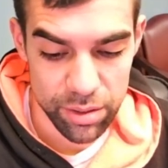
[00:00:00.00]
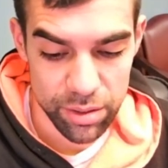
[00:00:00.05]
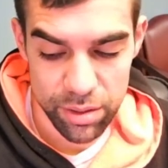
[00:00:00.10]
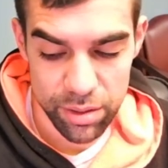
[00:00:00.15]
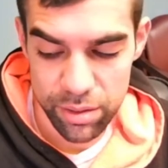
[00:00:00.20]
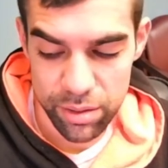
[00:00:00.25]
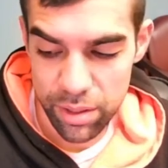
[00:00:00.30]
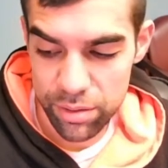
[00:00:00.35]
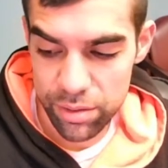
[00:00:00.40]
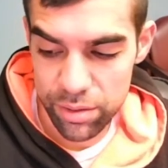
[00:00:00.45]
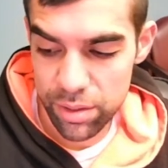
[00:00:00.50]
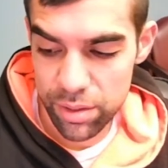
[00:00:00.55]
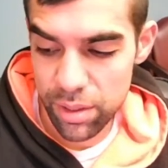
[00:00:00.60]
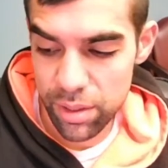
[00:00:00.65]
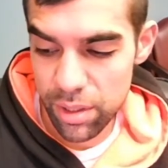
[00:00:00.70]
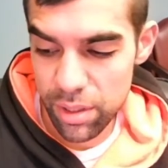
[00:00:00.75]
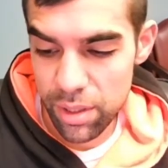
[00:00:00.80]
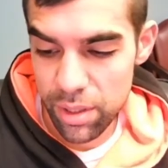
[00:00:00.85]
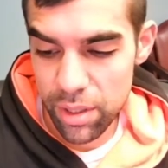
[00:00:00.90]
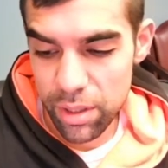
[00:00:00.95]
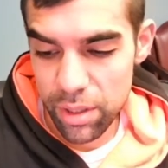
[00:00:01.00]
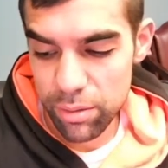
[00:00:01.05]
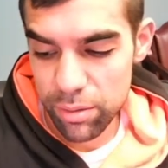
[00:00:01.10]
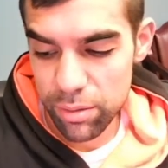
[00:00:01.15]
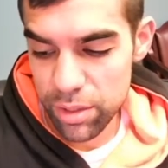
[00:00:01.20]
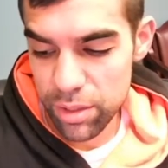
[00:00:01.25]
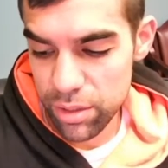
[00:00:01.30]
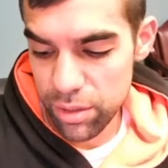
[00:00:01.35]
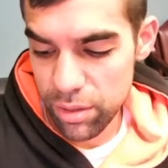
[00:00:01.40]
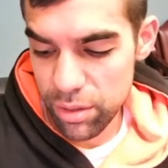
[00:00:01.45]
Who knows
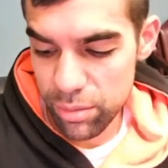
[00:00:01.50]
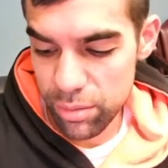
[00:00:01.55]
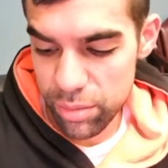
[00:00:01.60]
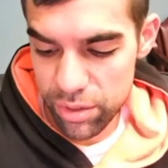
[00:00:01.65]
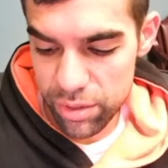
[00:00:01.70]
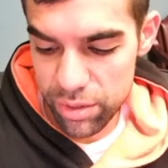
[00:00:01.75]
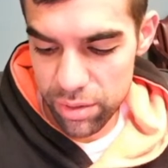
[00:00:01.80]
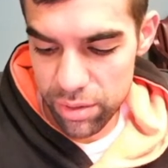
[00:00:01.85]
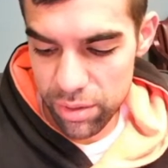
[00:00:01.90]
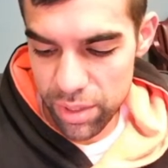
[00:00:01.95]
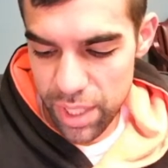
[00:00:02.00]
with this current political